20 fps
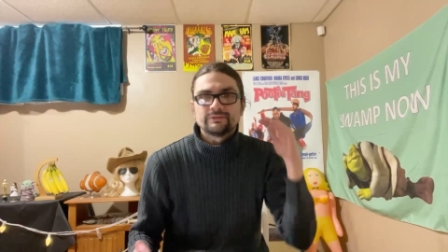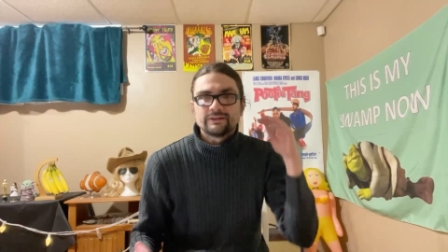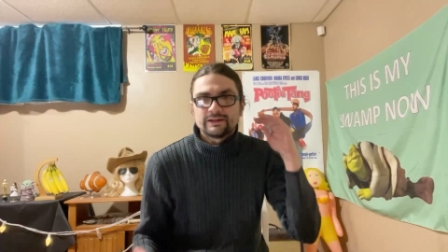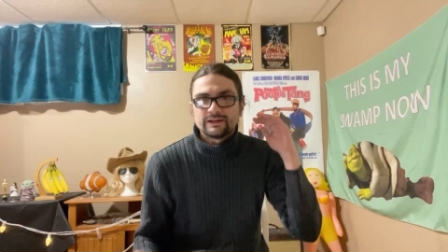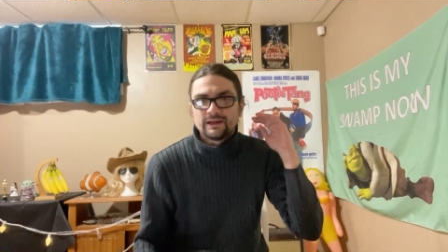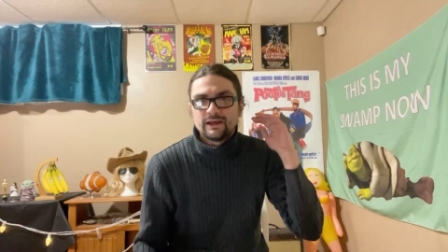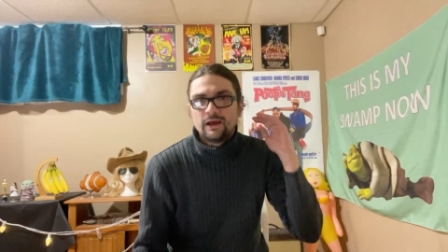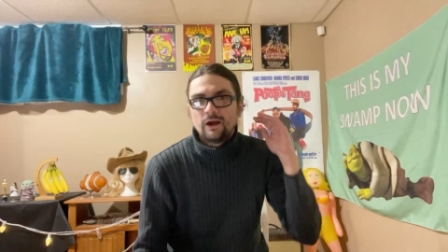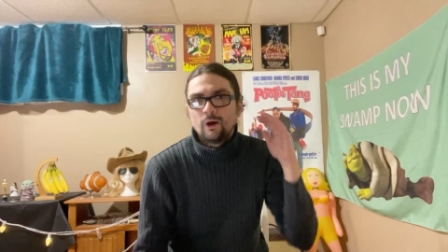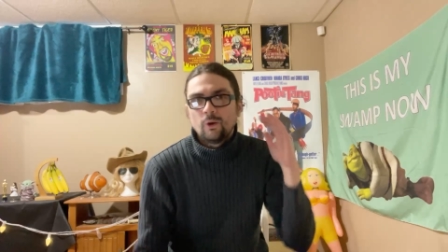
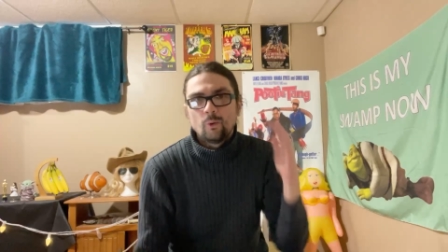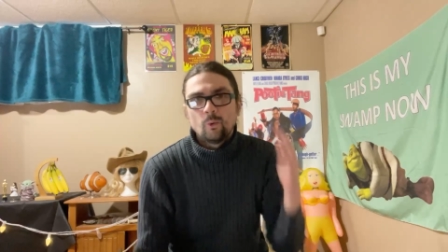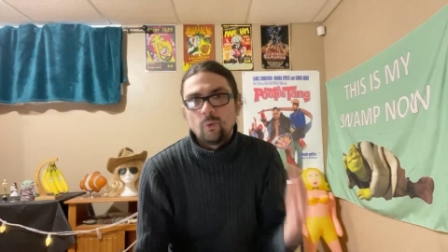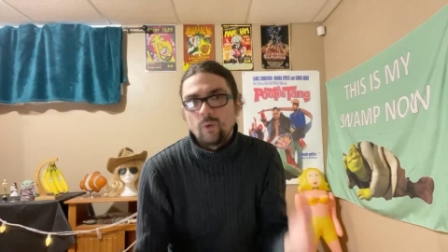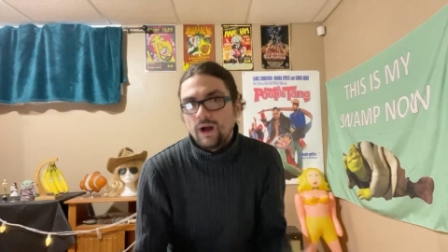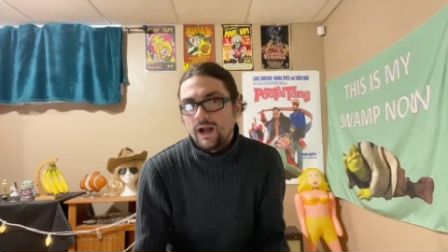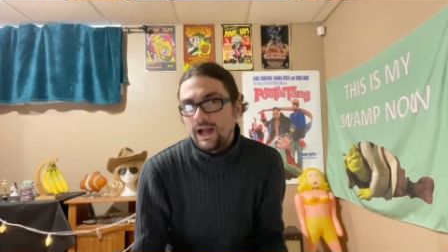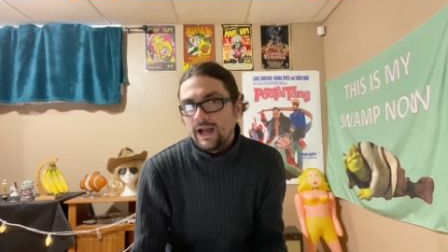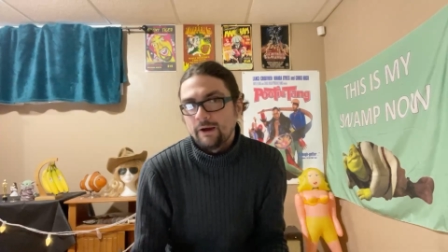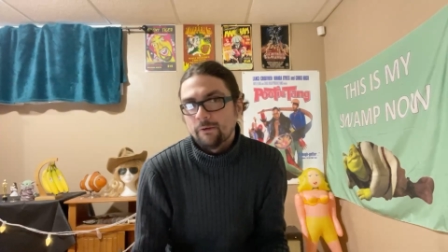Like,
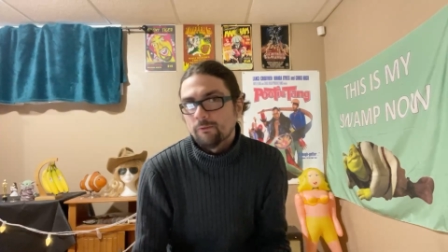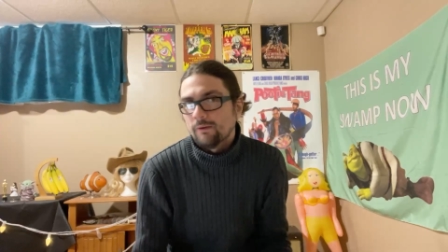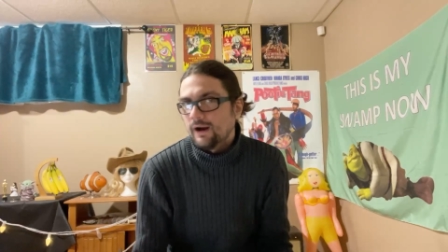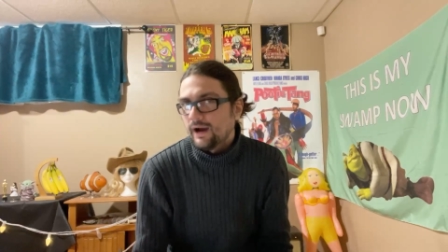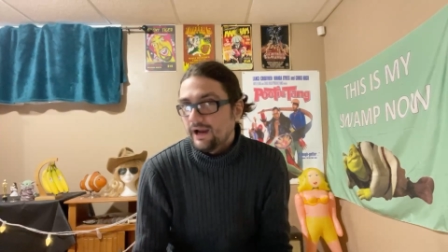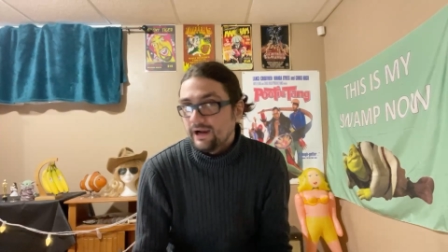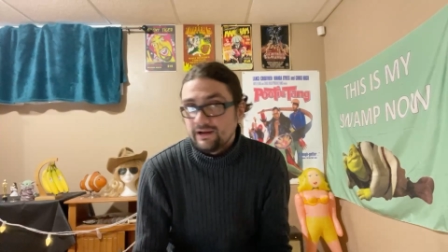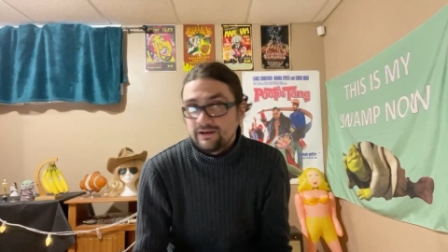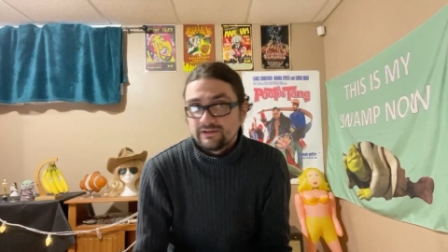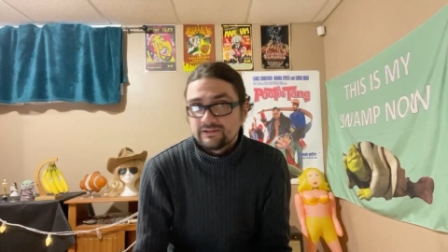why?
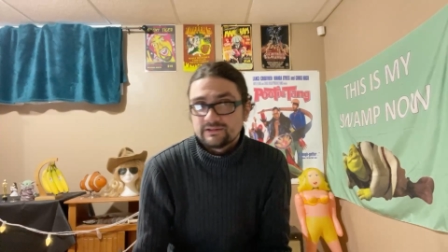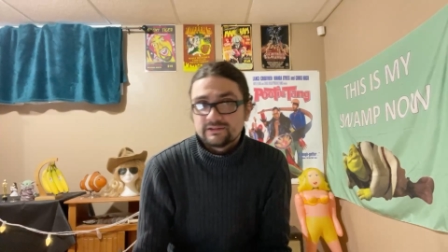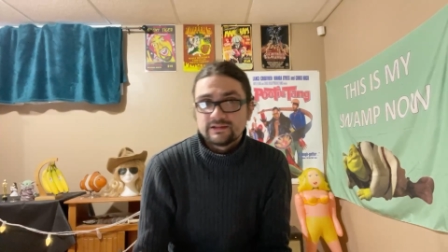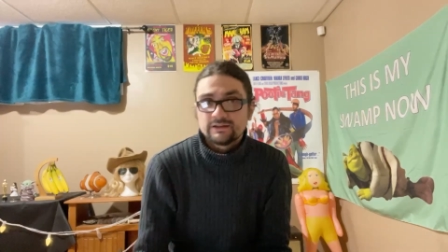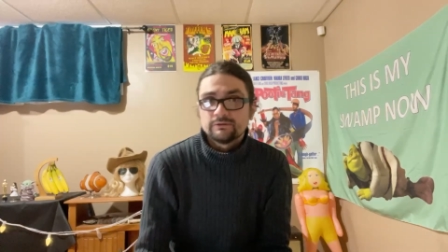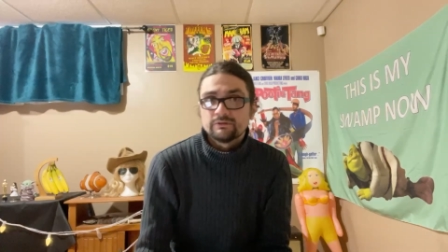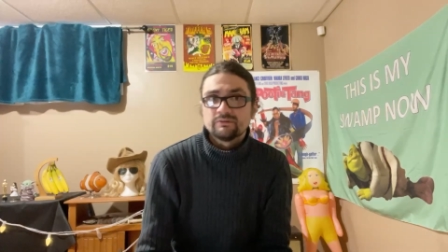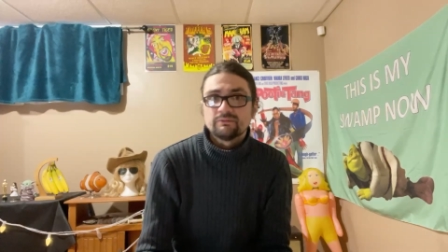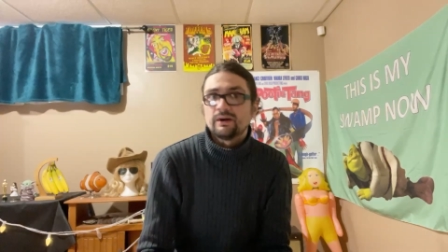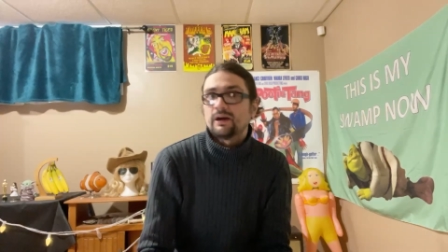Why does
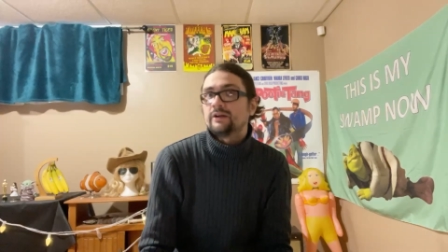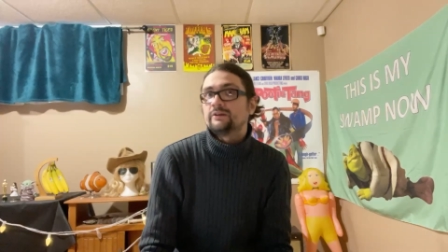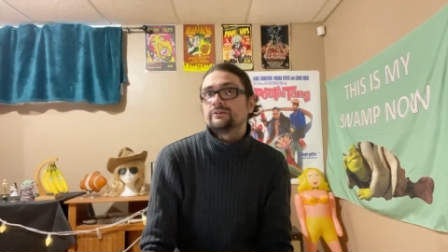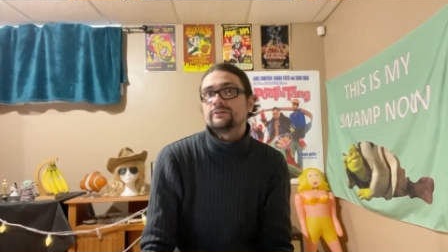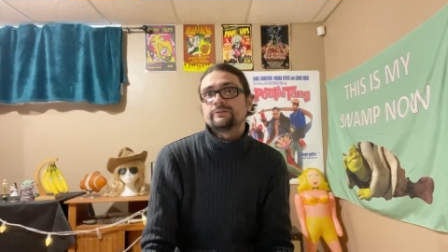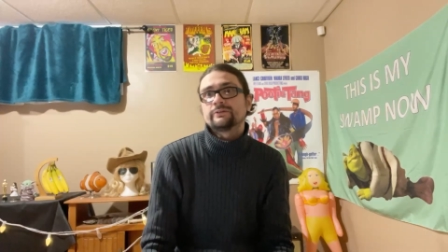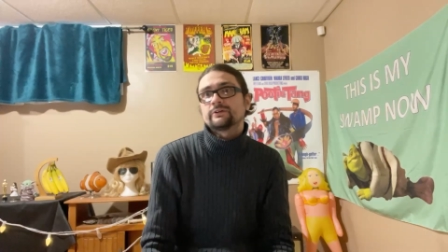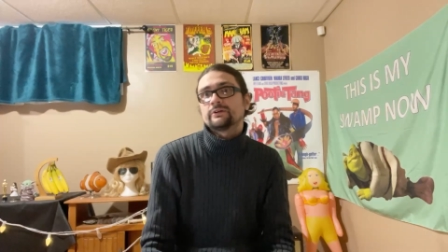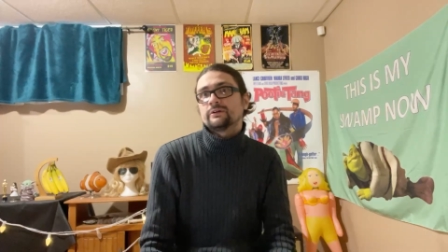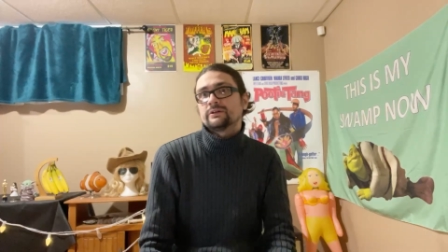he remind you
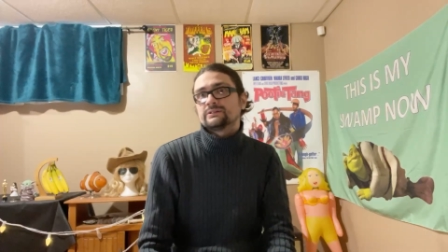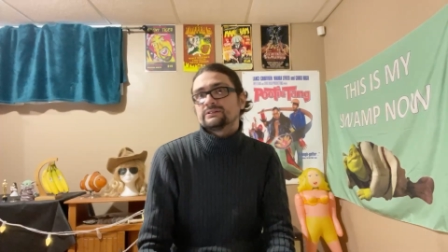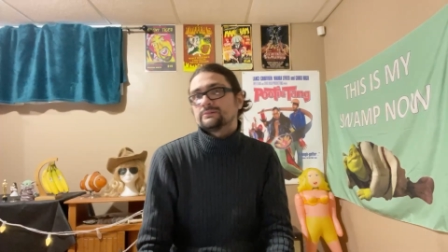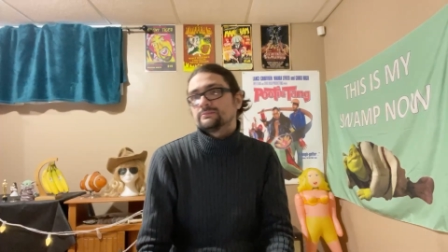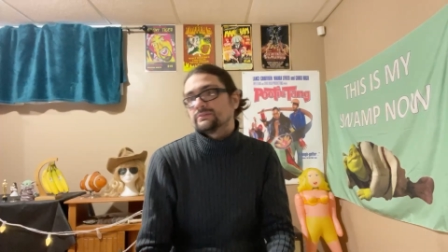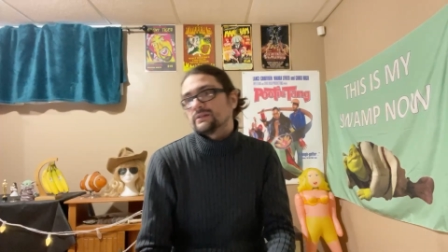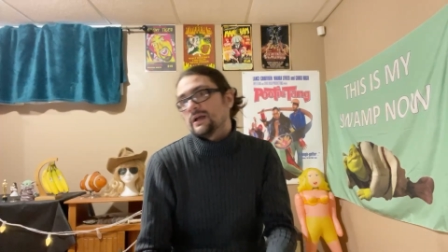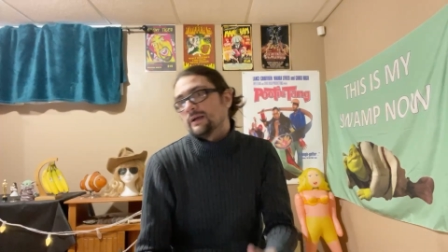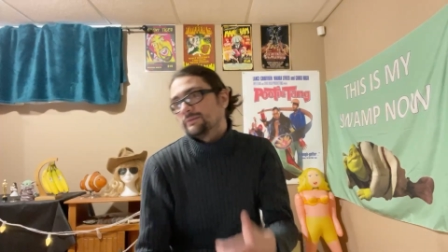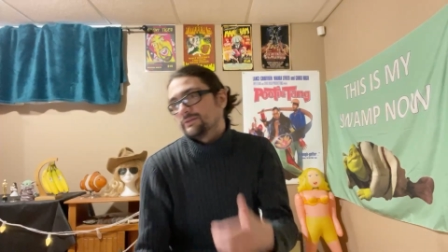of a cult
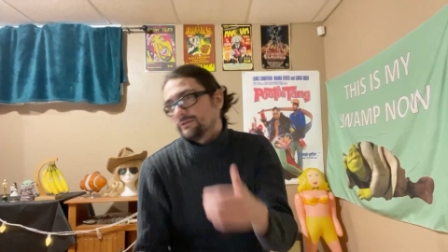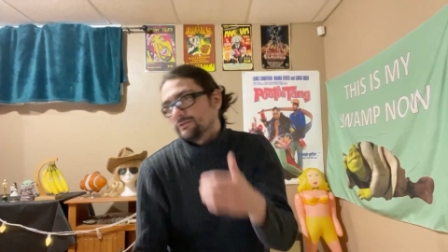sometimes?